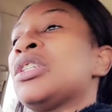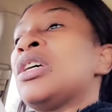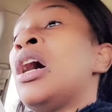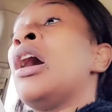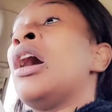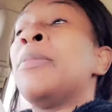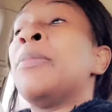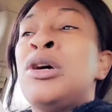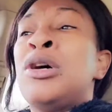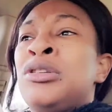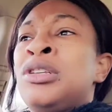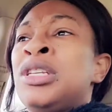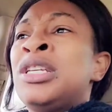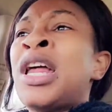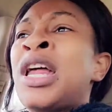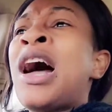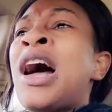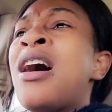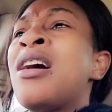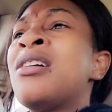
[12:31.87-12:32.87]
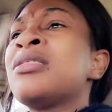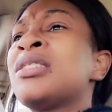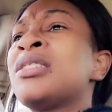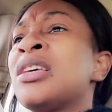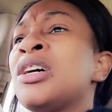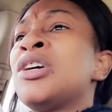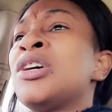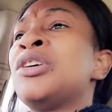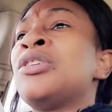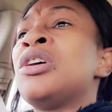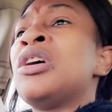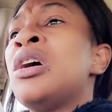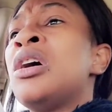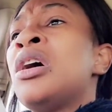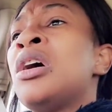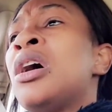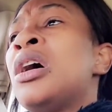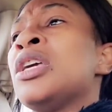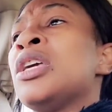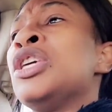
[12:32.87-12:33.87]
and I also
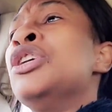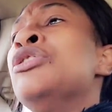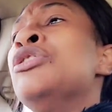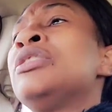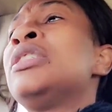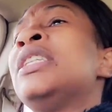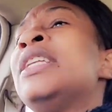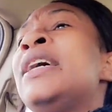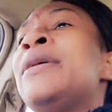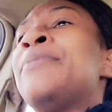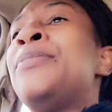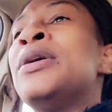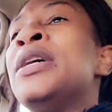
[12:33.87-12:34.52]
usually